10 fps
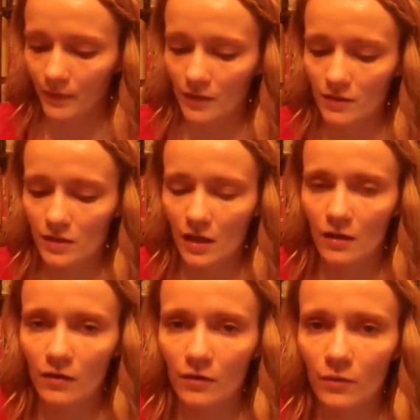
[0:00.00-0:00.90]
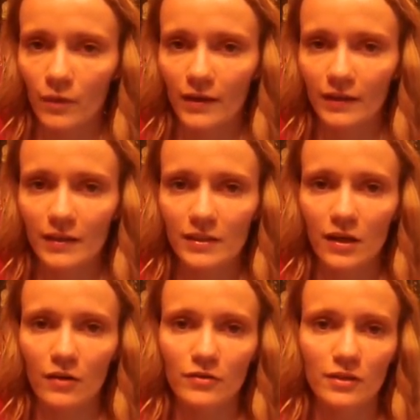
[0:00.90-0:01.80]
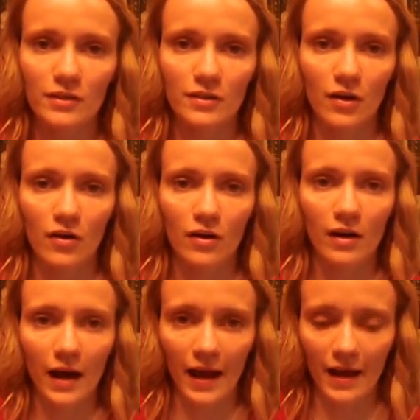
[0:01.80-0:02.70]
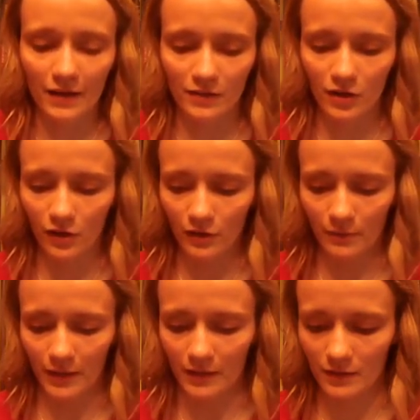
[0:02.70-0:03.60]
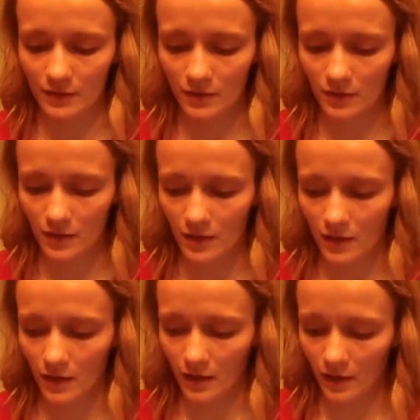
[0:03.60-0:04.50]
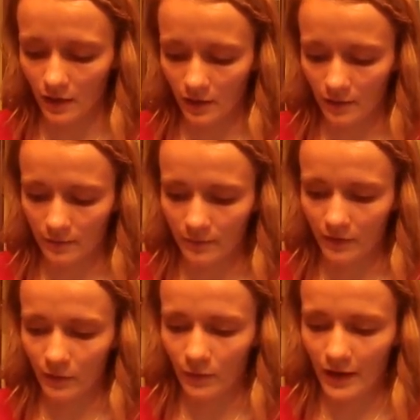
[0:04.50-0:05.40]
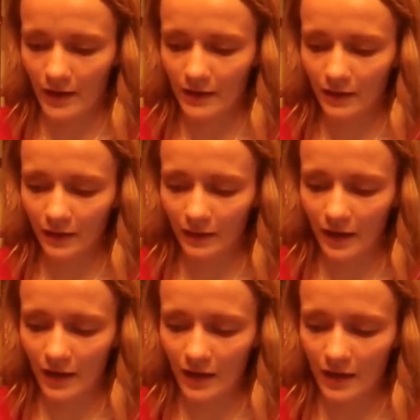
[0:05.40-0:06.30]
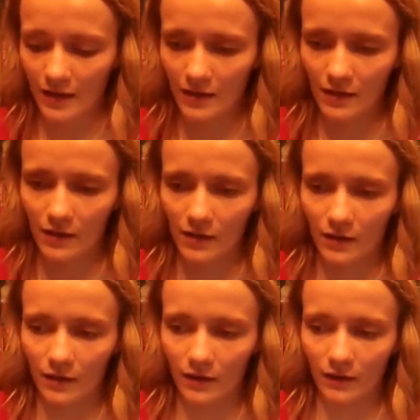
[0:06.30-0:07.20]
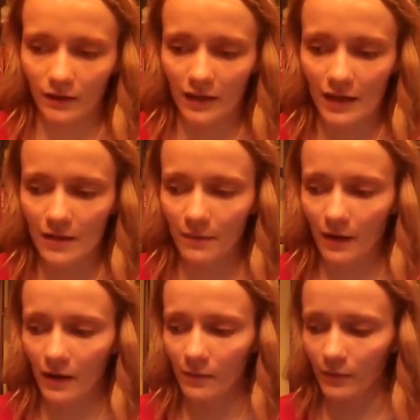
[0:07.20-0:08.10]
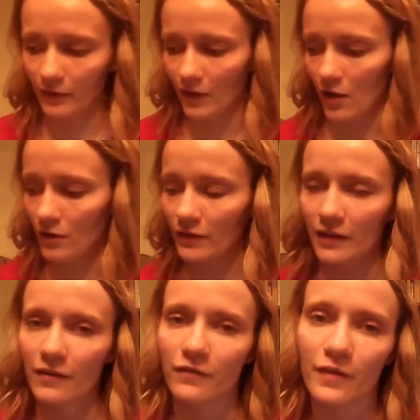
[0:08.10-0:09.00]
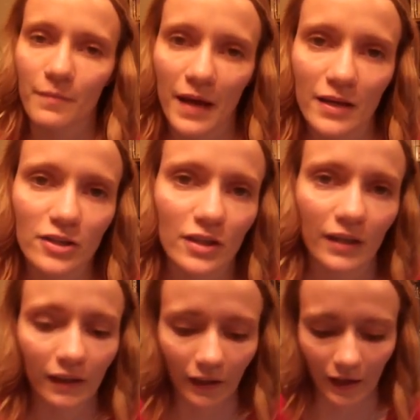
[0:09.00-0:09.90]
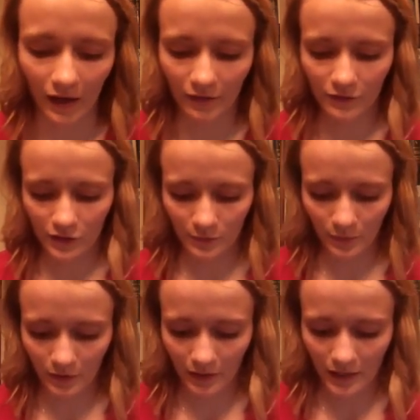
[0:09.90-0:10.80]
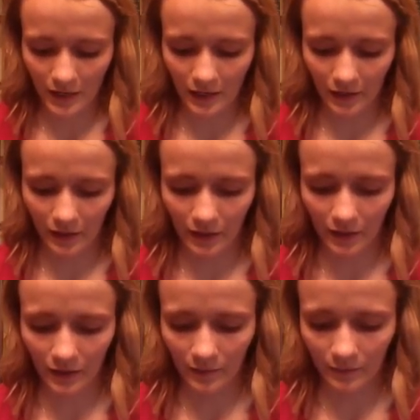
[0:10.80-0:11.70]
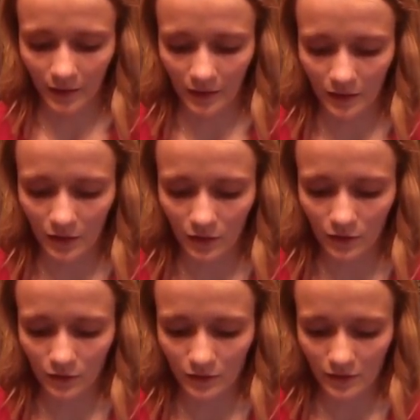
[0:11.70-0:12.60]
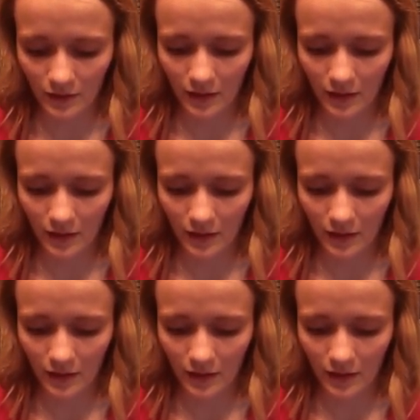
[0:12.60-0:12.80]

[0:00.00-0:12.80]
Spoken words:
So when these coaches are at tournaments, the way that they keep up with all the information that I've just put in, they use